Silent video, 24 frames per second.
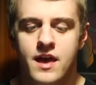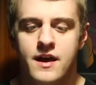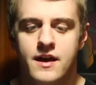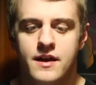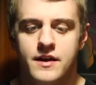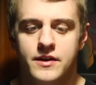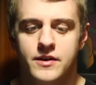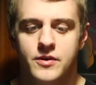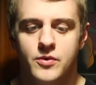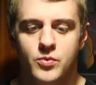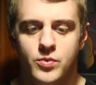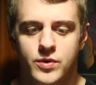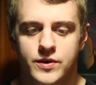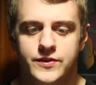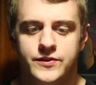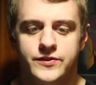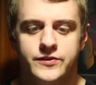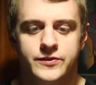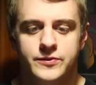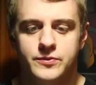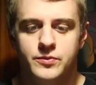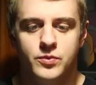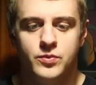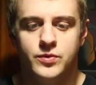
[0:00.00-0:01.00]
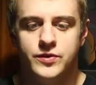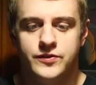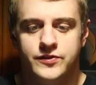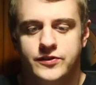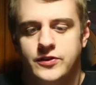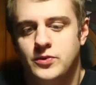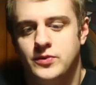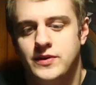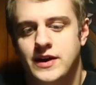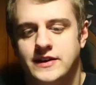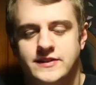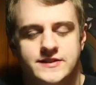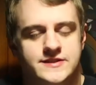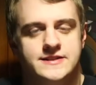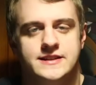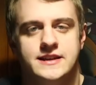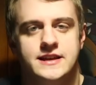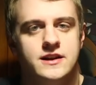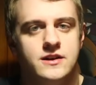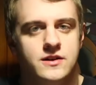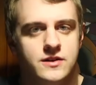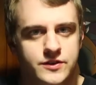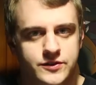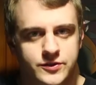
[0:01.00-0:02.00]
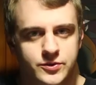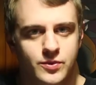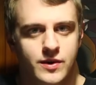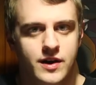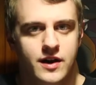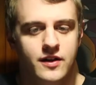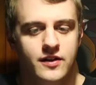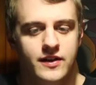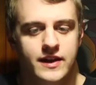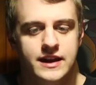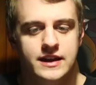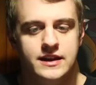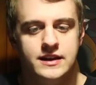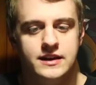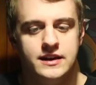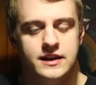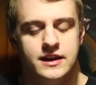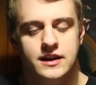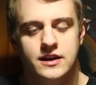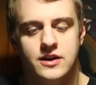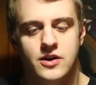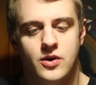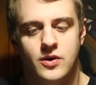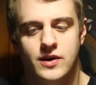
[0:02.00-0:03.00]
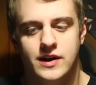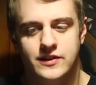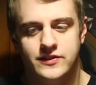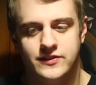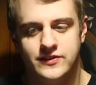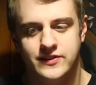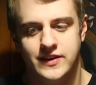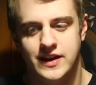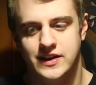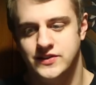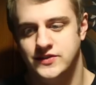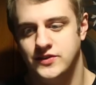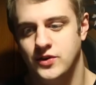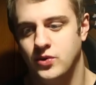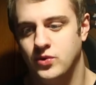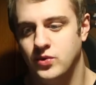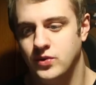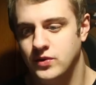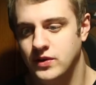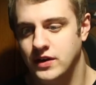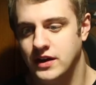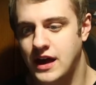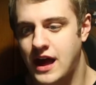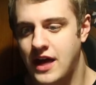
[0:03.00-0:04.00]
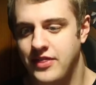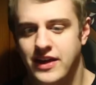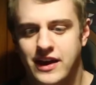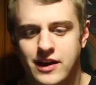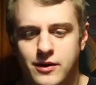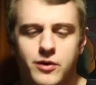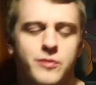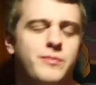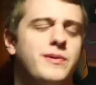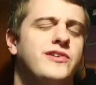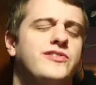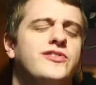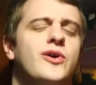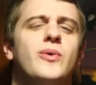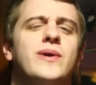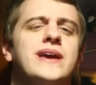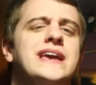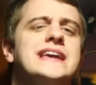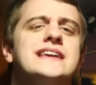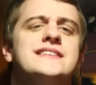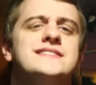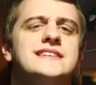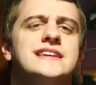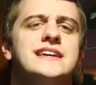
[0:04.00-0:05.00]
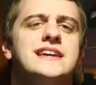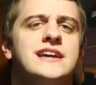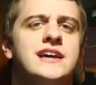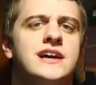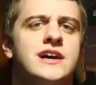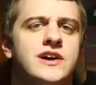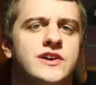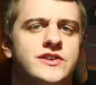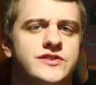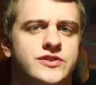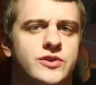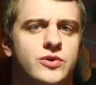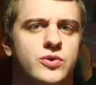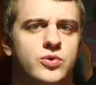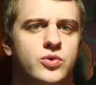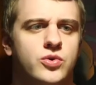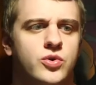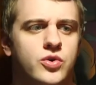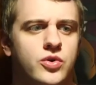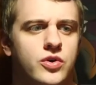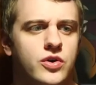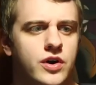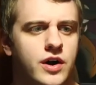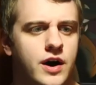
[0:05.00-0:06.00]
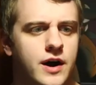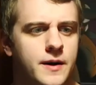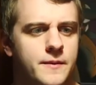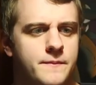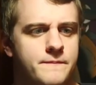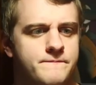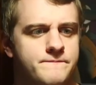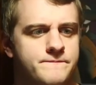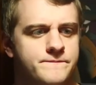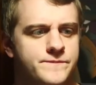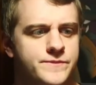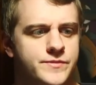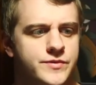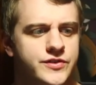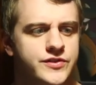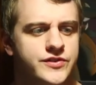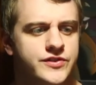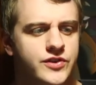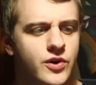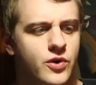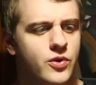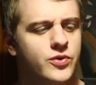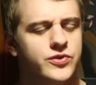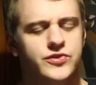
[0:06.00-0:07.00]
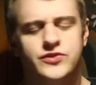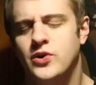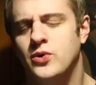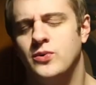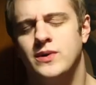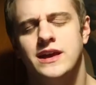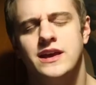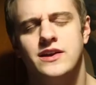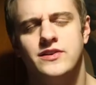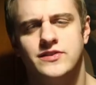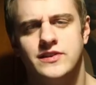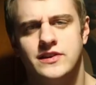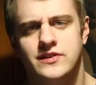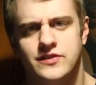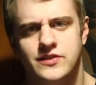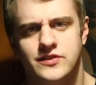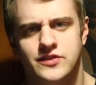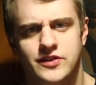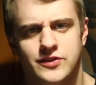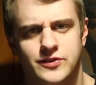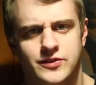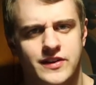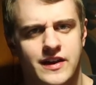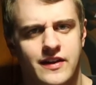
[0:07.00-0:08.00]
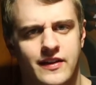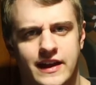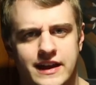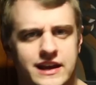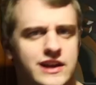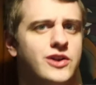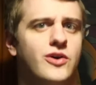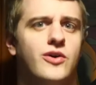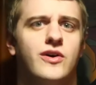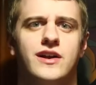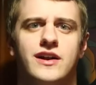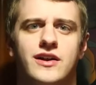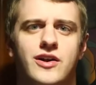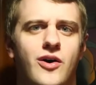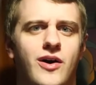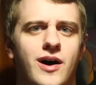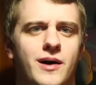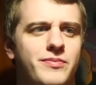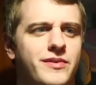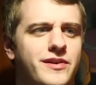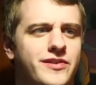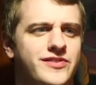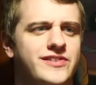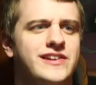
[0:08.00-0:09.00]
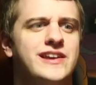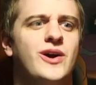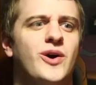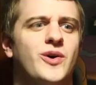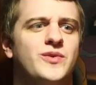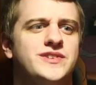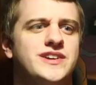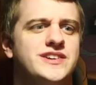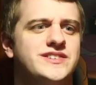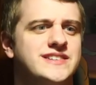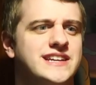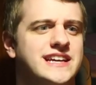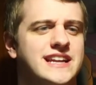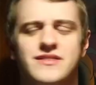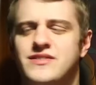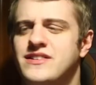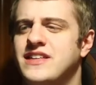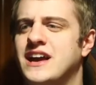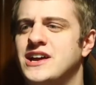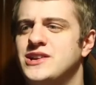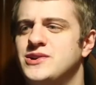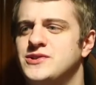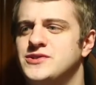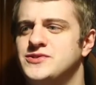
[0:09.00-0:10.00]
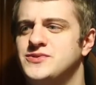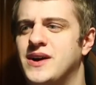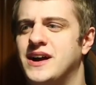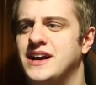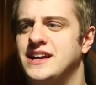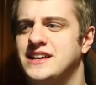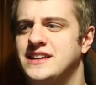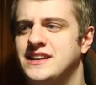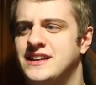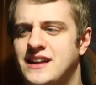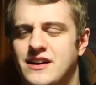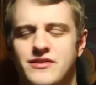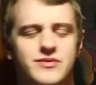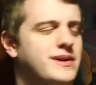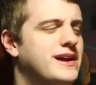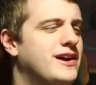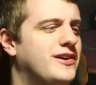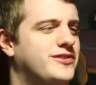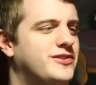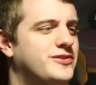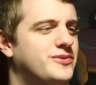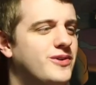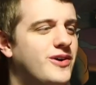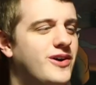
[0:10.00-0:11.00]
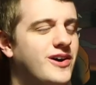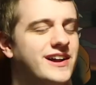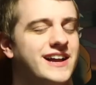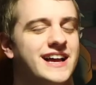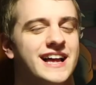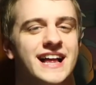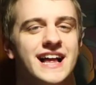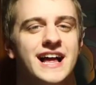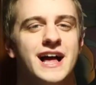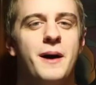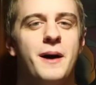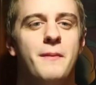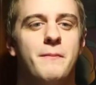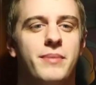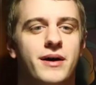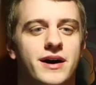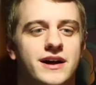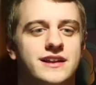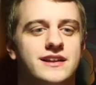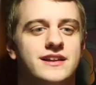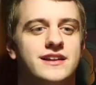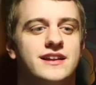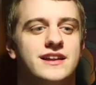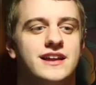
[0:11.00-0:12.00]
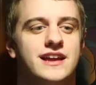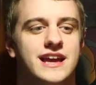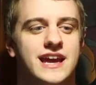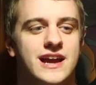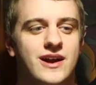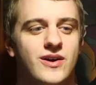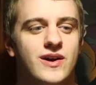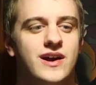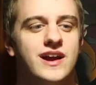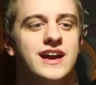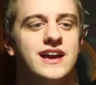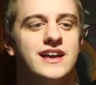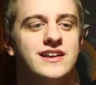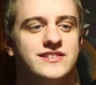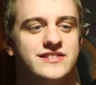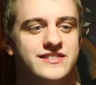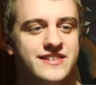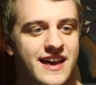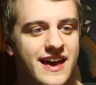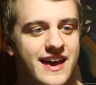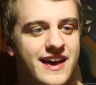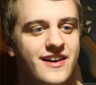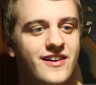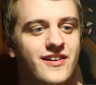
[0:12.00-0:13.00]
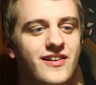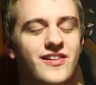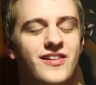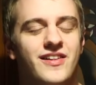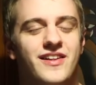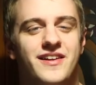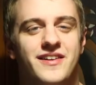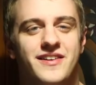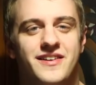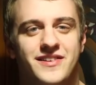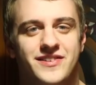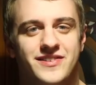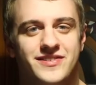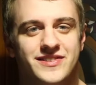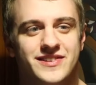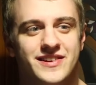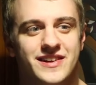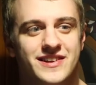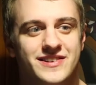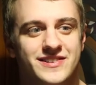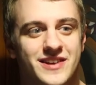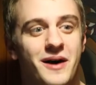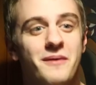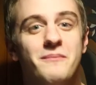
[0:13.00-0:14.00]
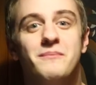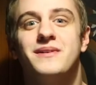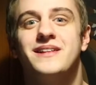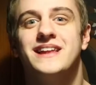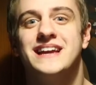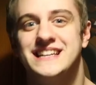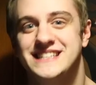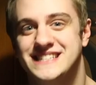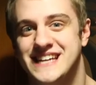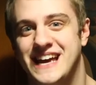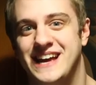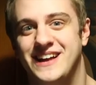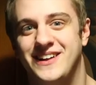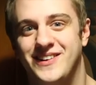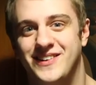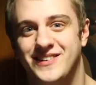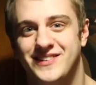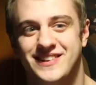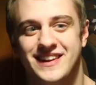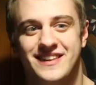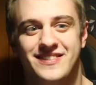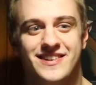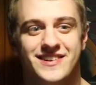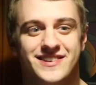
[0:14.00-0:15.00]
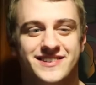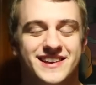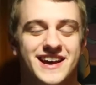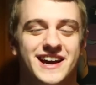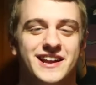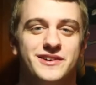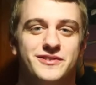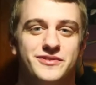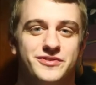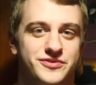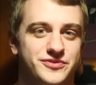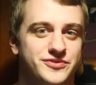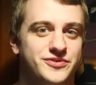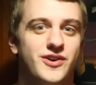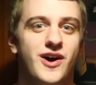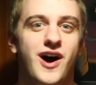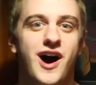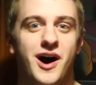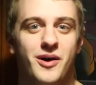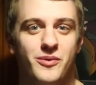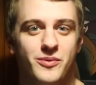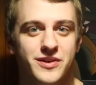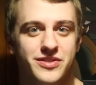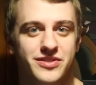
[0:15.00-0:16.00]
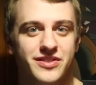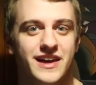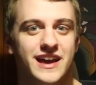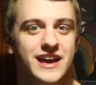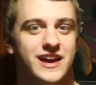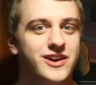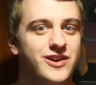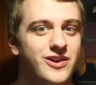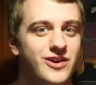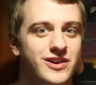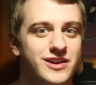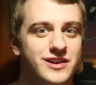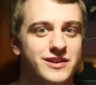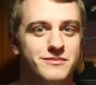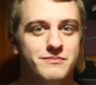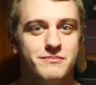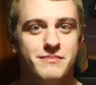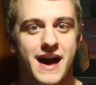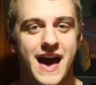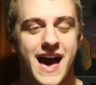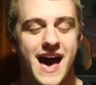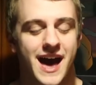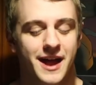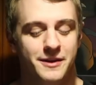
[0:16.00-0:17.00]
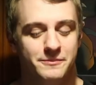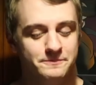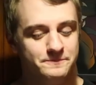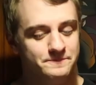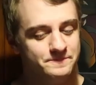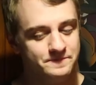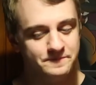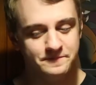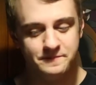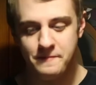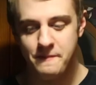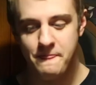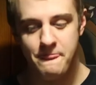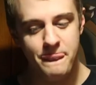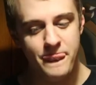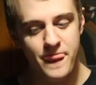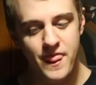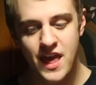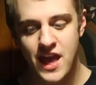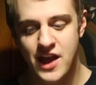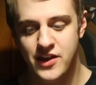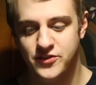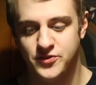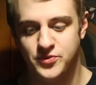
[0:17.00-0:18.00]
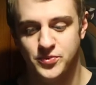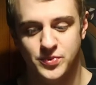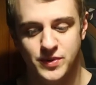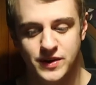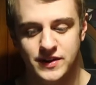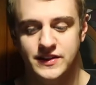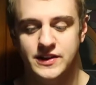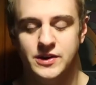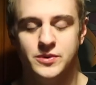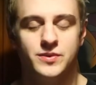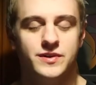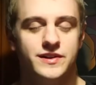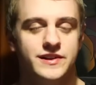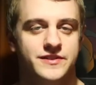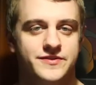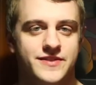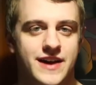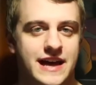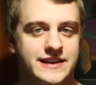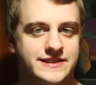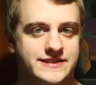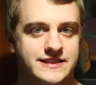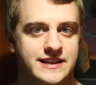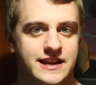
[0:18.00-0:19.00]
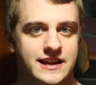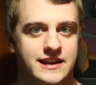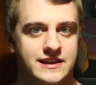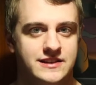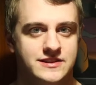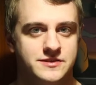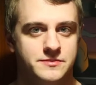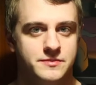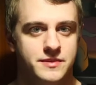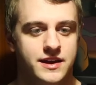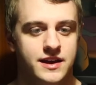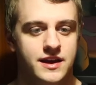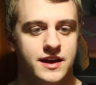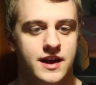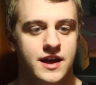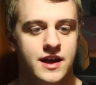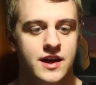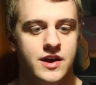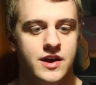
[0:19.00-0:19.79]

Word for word: uh, was was so nice to hear as well and you know it's it's so i think it could be so easy so um so so easy to just say like you know what no i'm the ceo of disney and everything i do is right and everybody else is wrong but hearing his tale his his humbling tales and this kind of fraught with like good and bad is really really fascinating to me